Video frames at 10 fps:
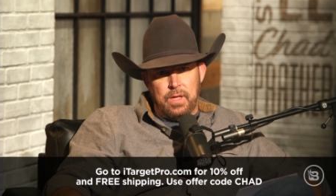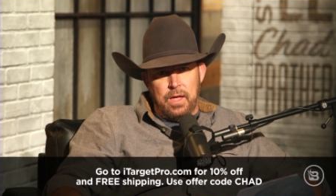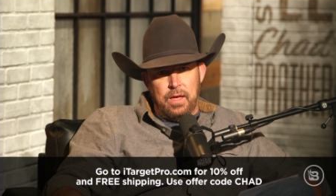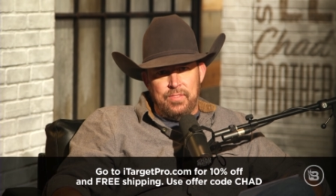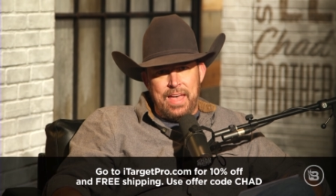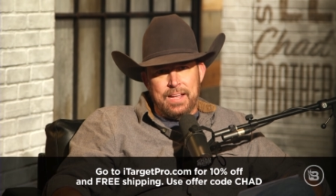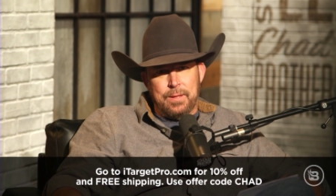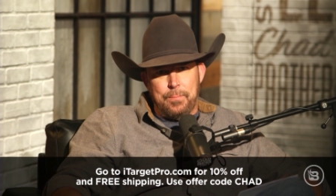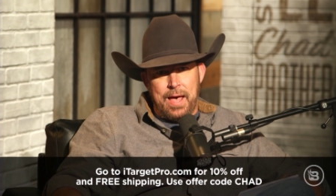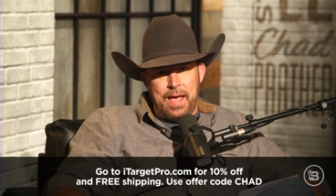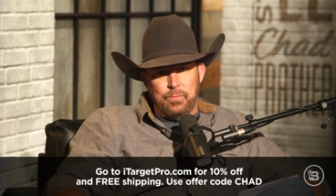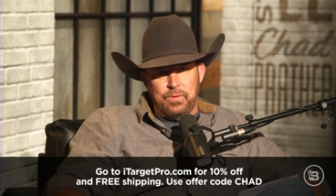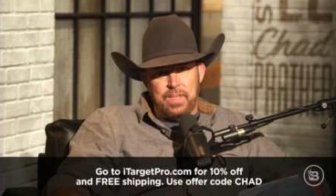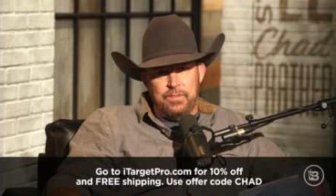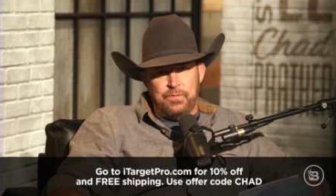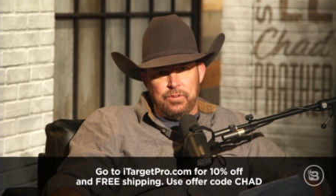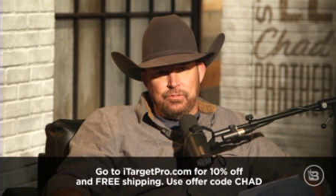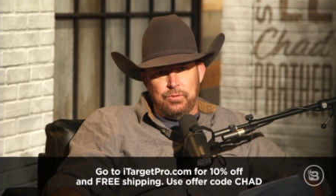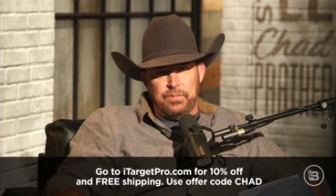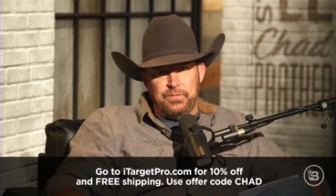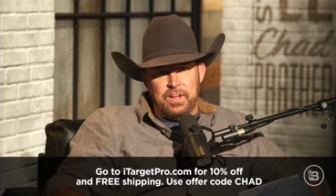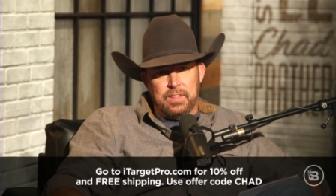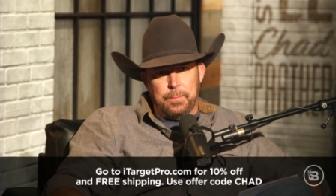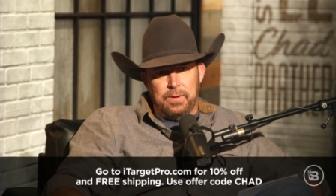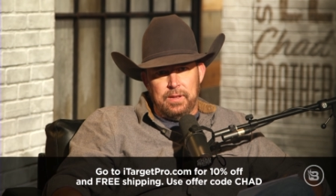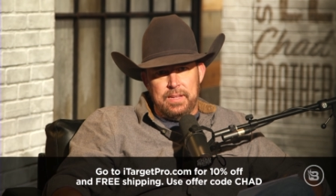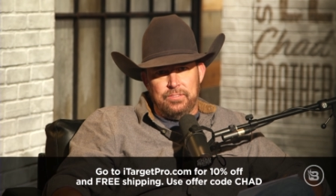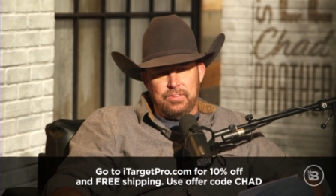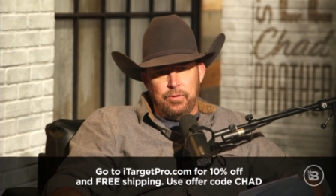Uh, that combined with efforts to defund the police